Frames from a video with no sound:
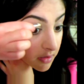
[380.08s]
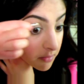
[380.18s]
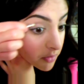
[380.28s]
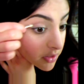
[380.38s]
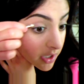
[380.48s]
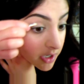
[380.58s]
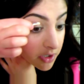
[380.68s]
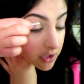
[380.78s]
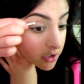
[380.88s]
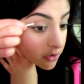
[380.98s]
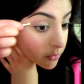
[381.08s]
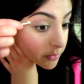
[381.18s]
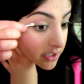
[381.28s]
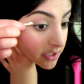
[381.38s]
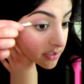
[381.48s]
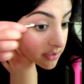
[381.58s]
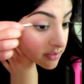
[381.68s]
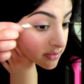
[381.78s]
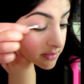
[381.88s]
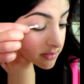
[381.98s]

And put that in your crease,